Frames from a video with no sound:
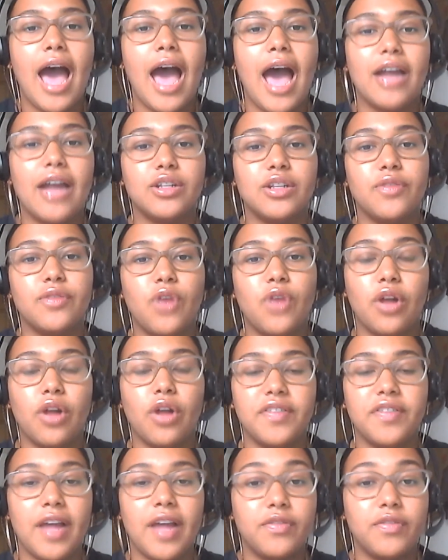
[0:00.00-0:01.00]
And of
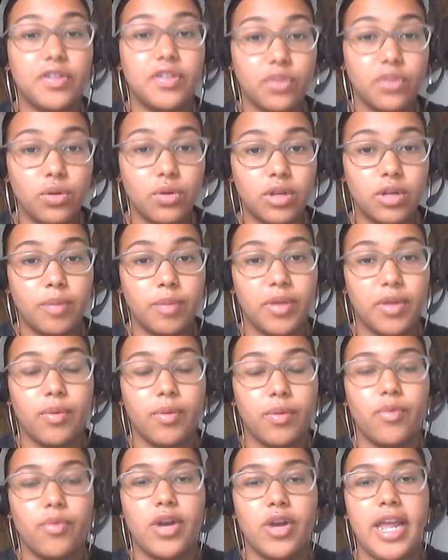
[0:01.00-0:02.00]
course, the after school club that
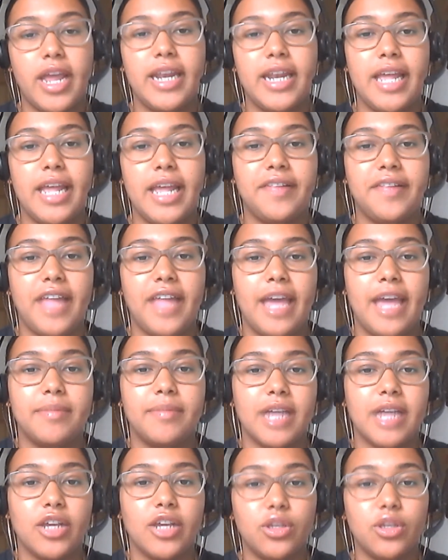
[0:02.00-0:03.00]
we're running is
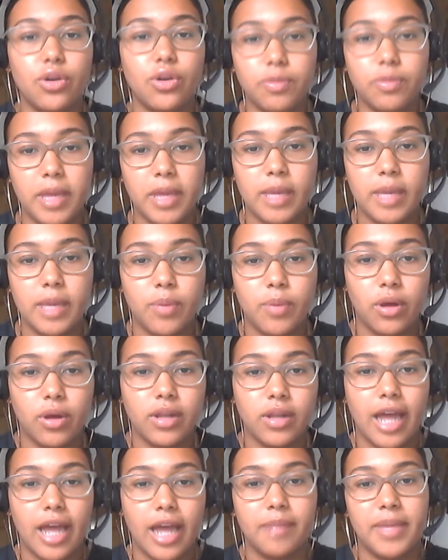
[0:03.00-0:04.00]
aimed at young
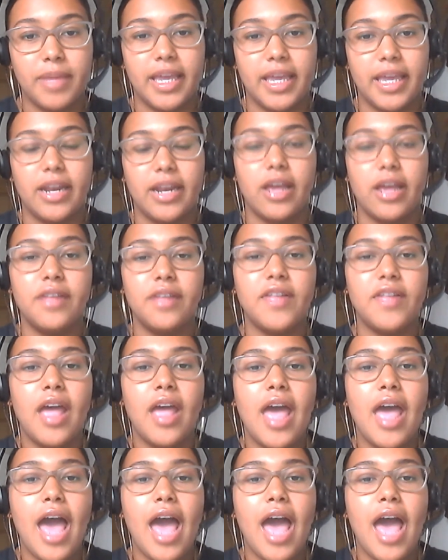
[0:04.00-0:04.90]
people and beginners.